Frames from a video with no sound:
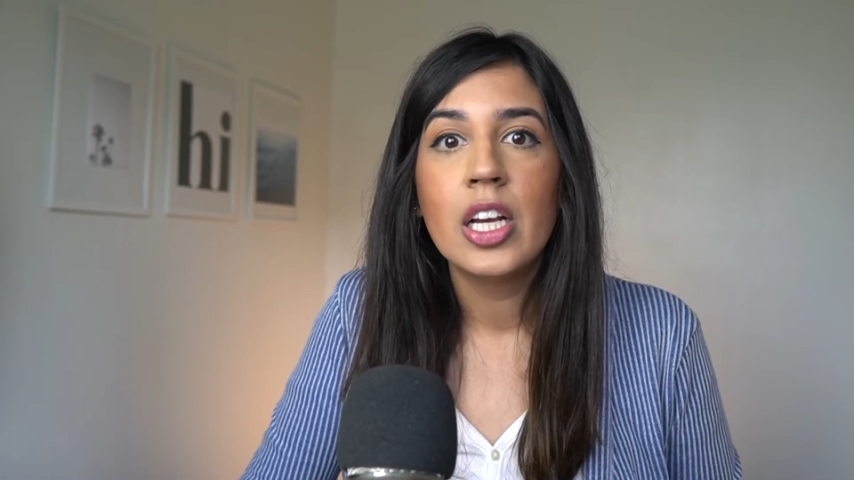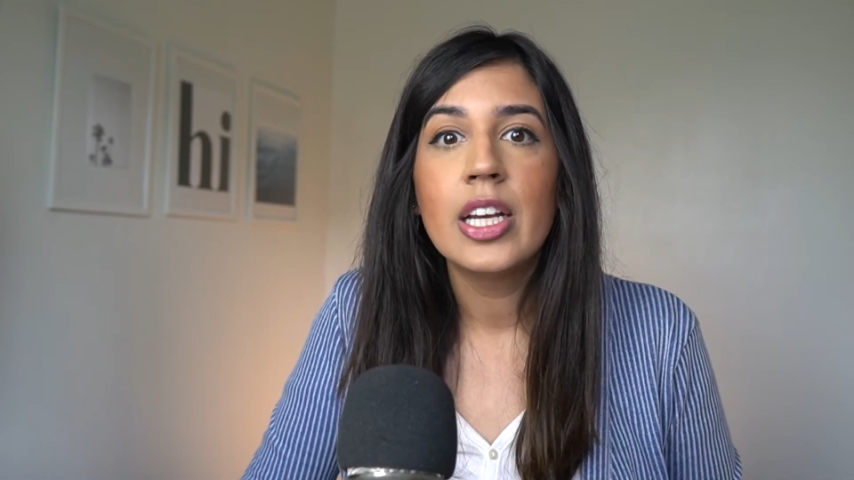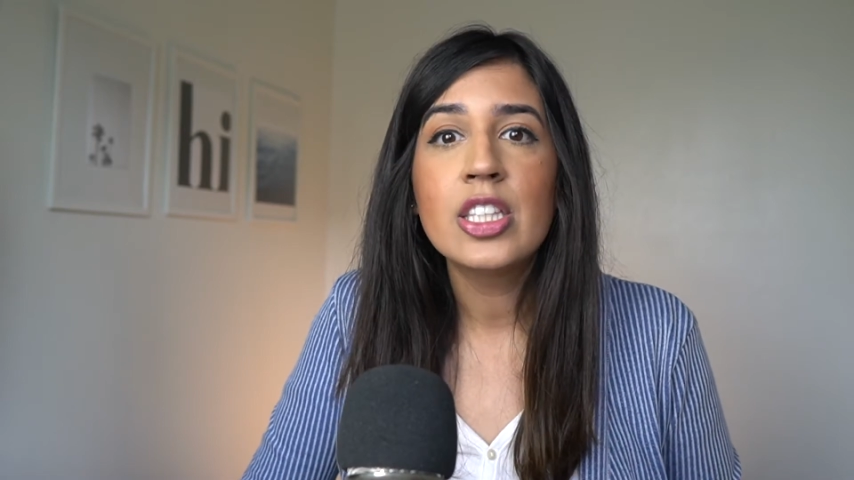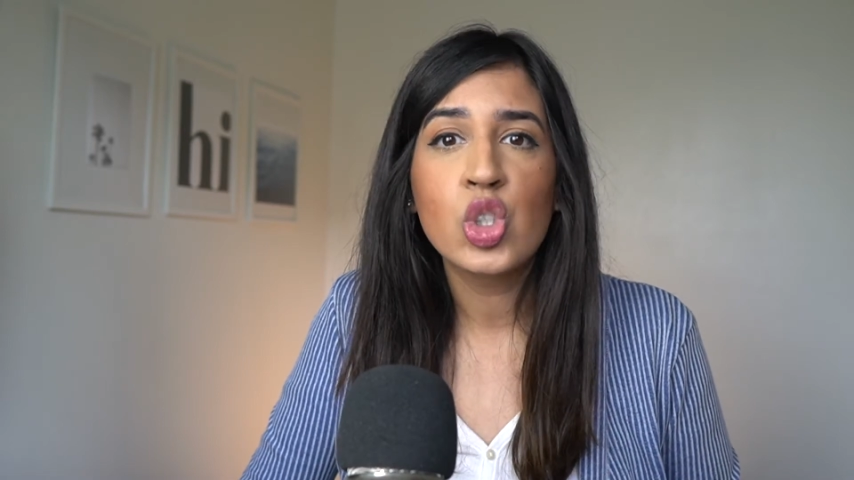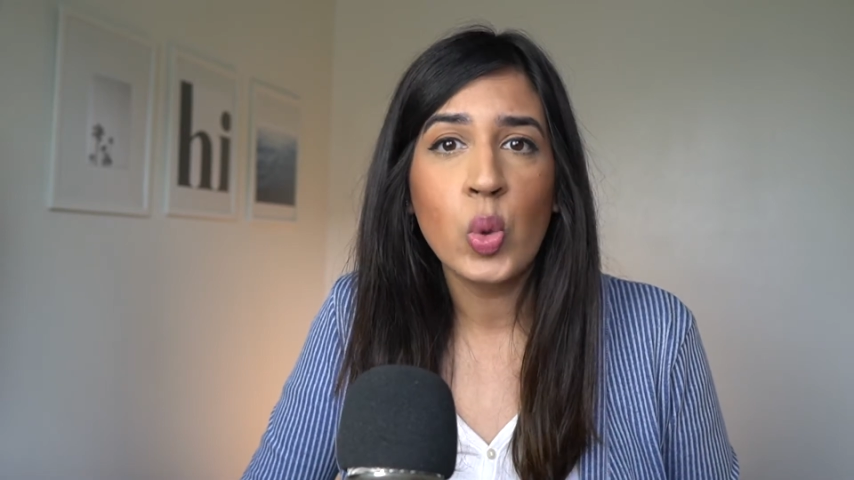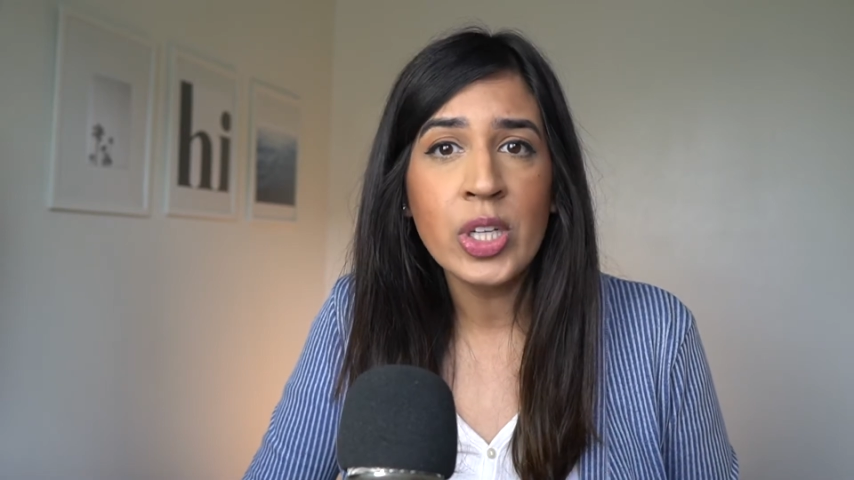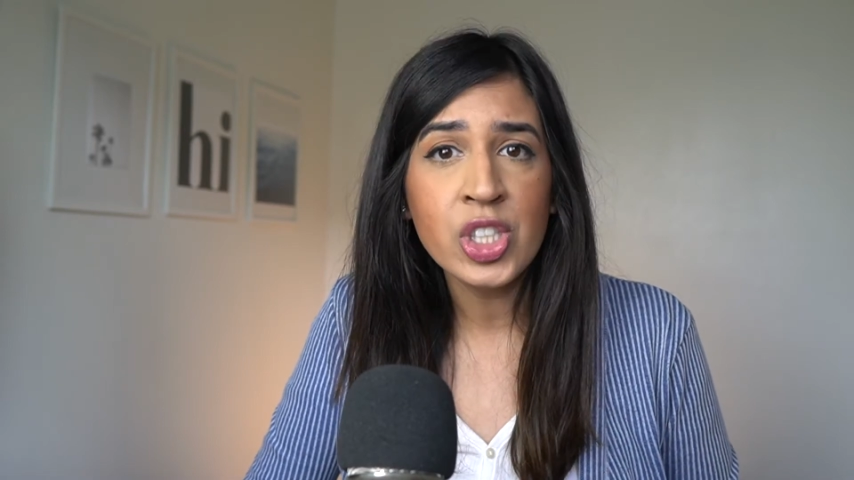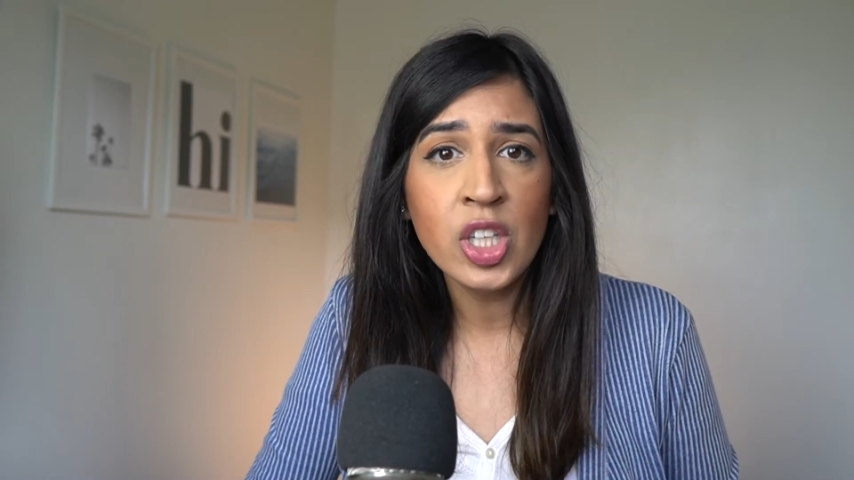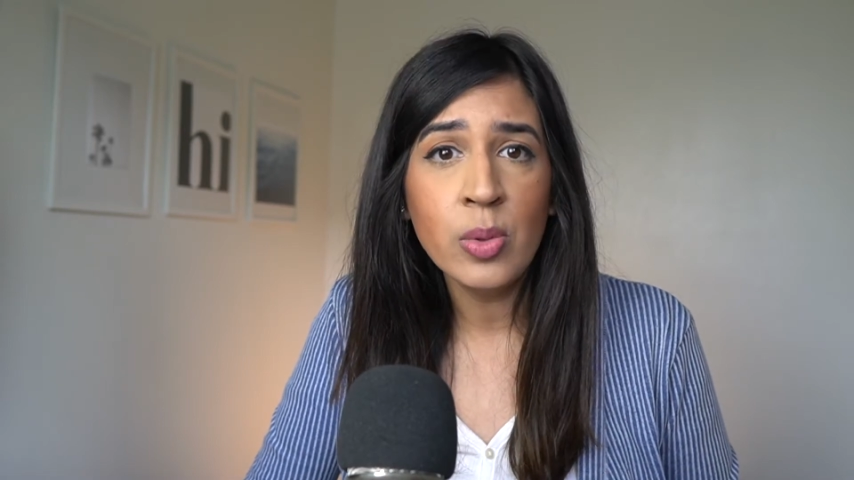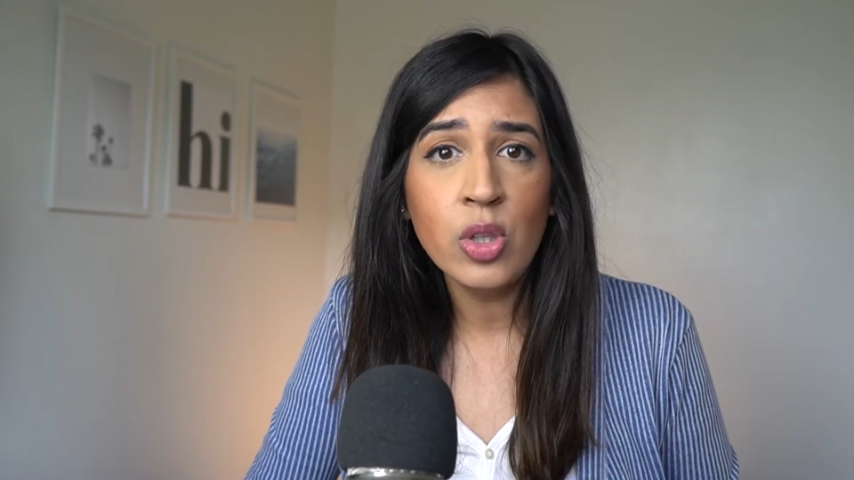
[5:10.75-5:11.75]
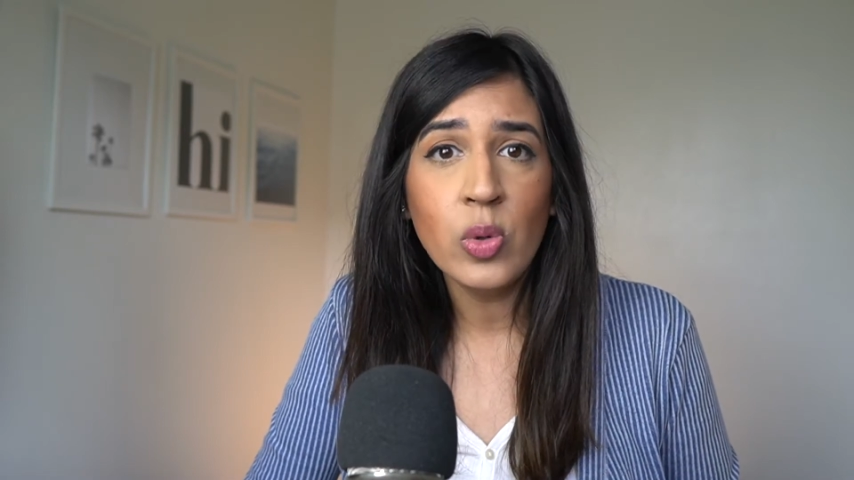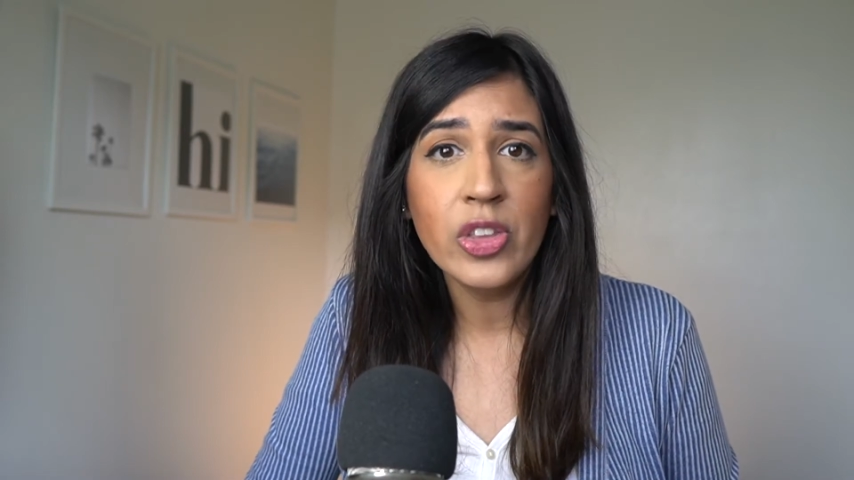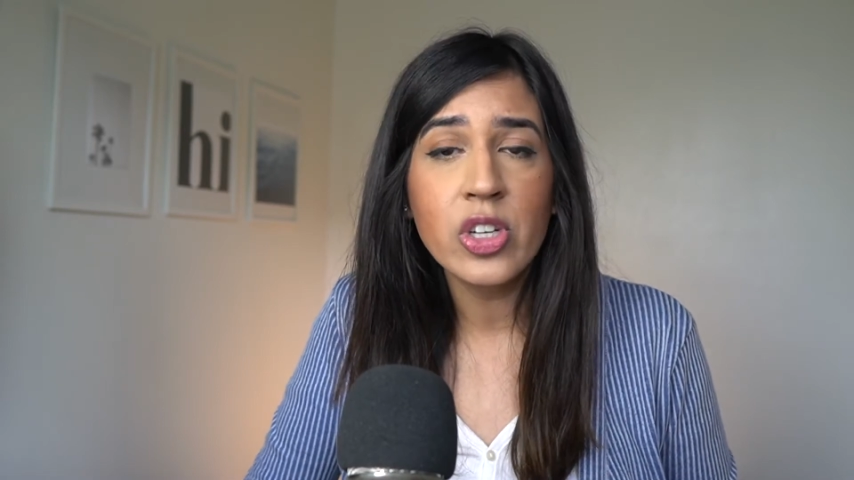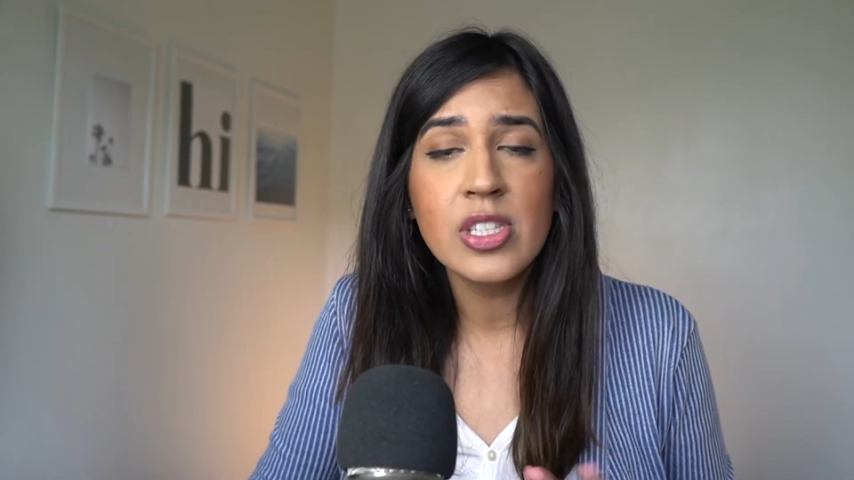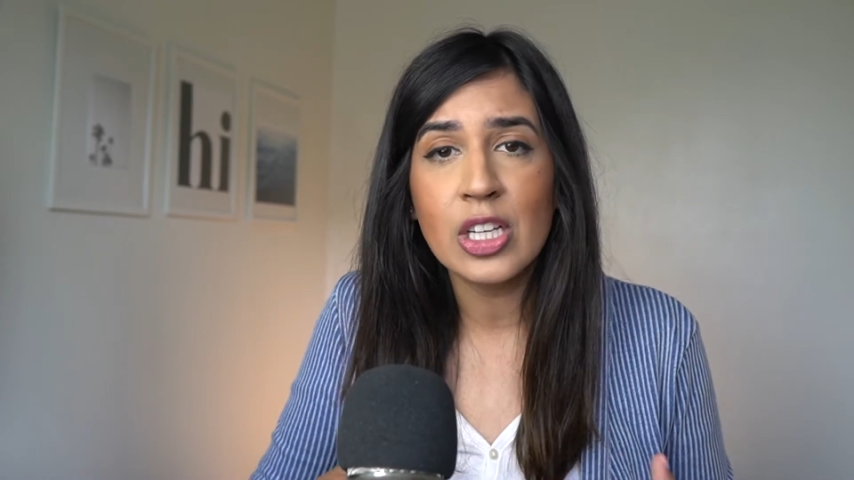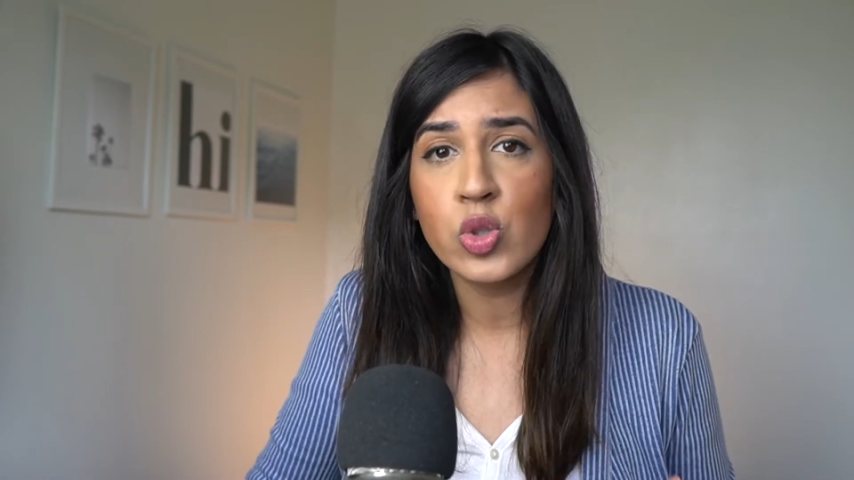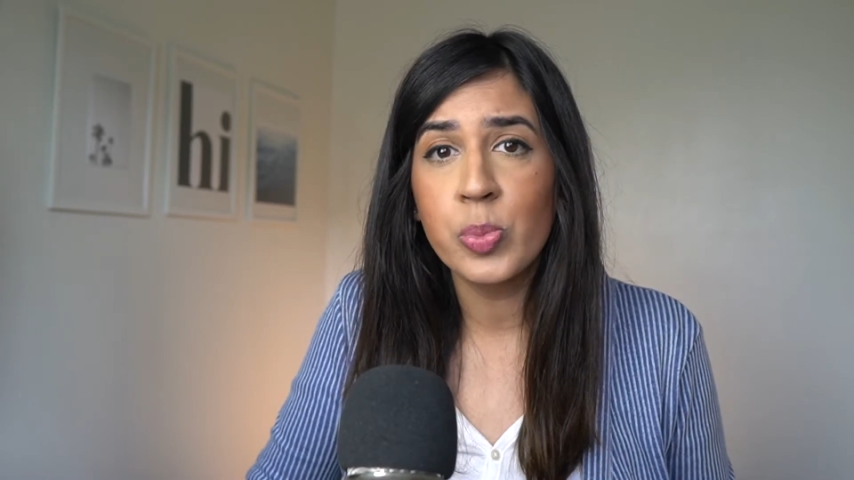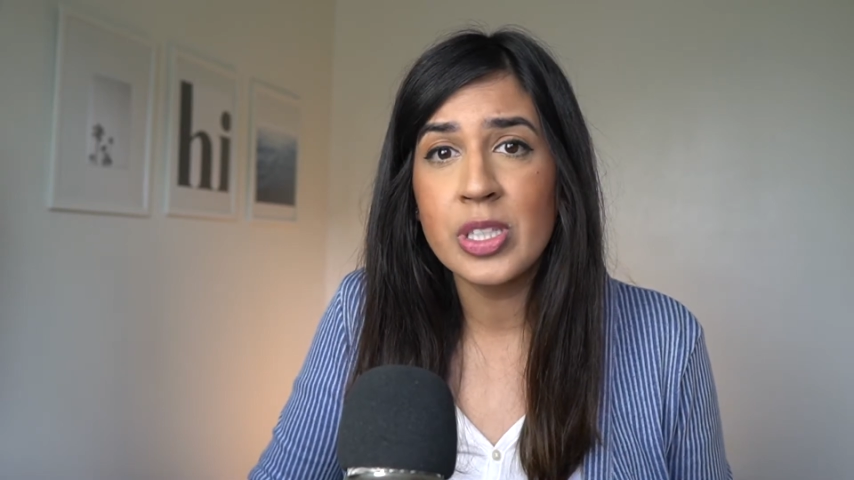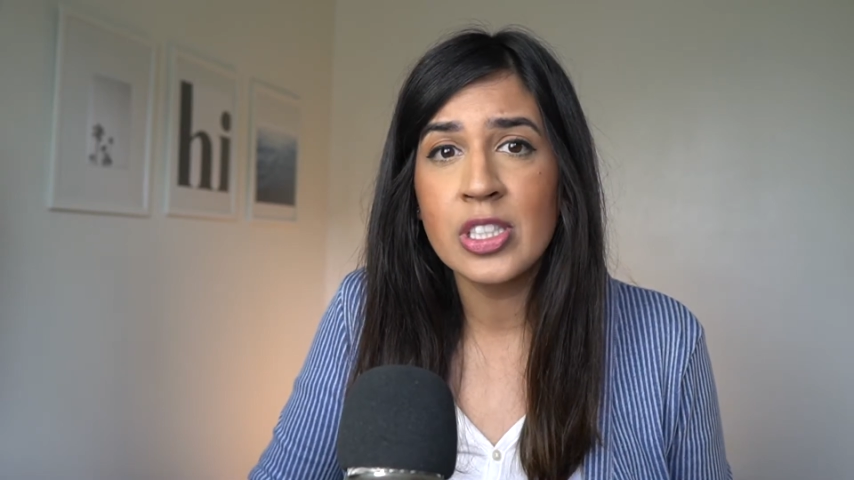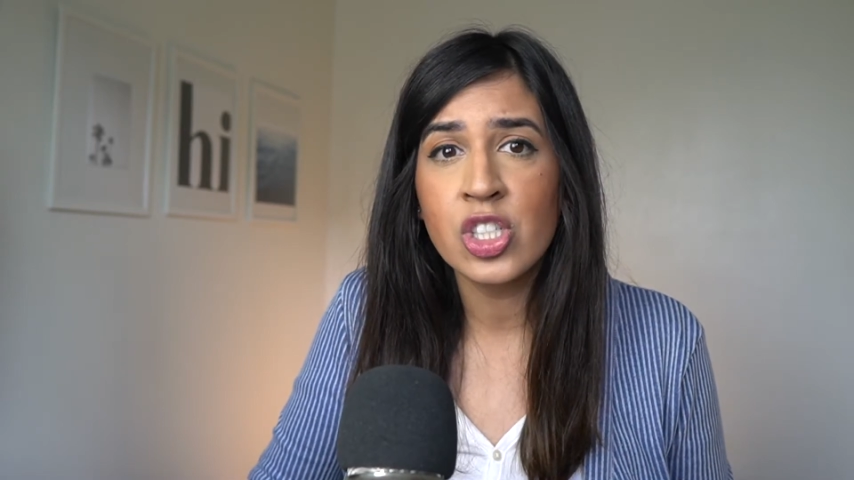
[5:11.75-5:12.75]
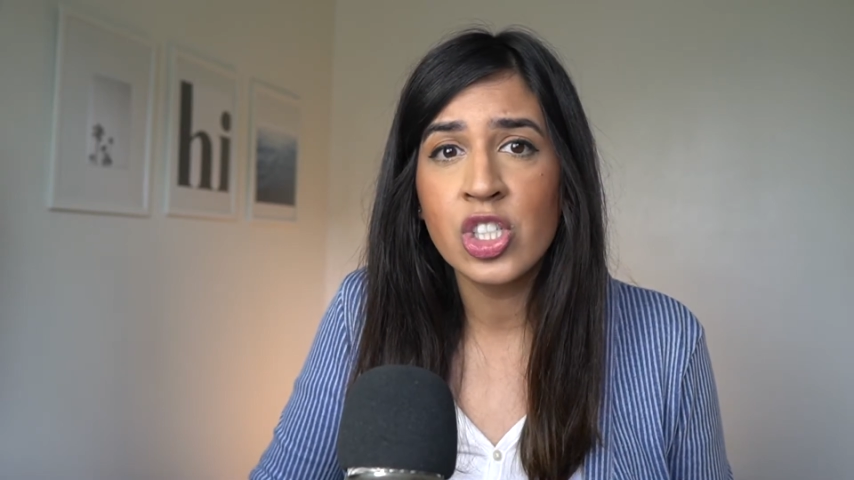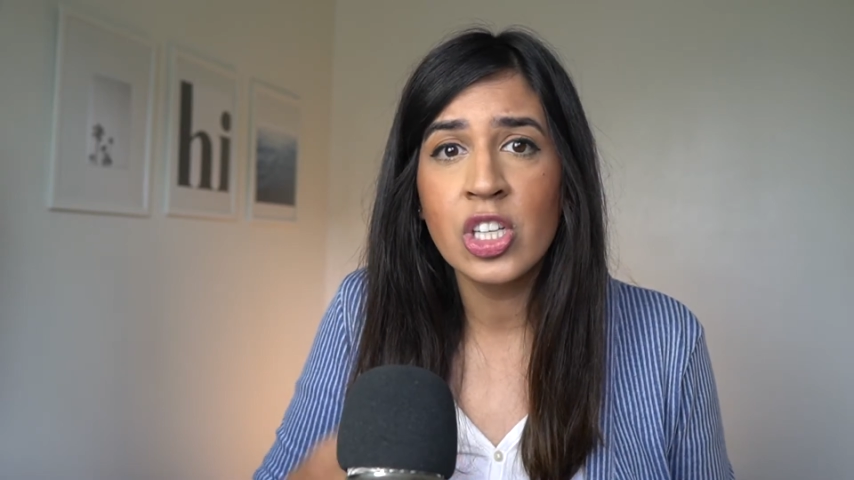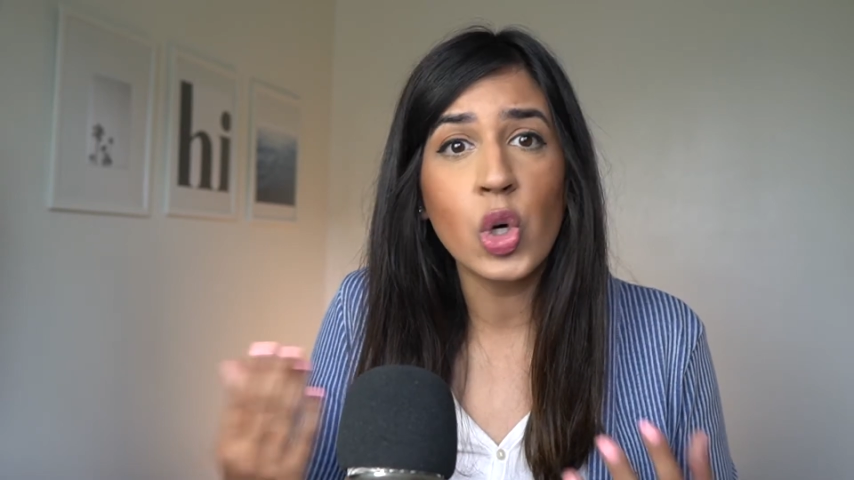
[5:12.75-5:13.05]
It's questionable whether sexual position